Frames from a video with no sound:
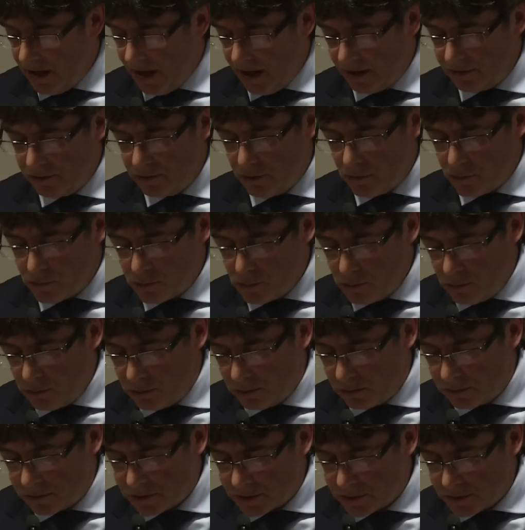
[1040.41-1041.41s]
and the
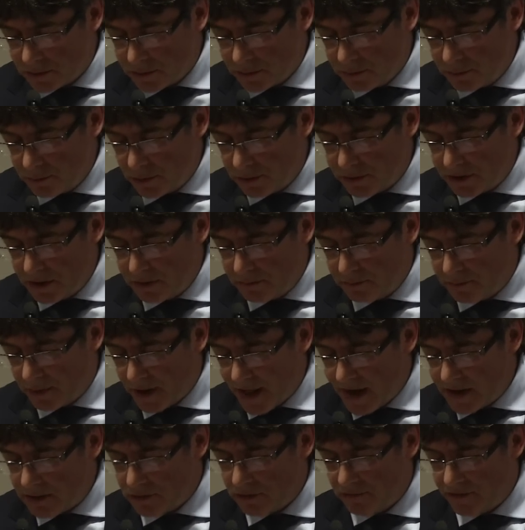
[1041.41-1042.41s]
rules put in
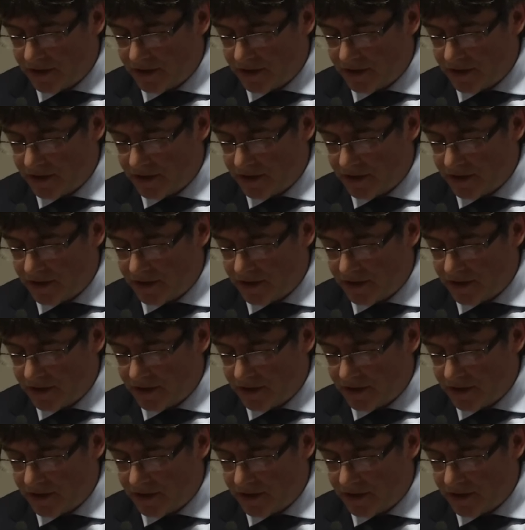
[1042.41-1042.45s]
place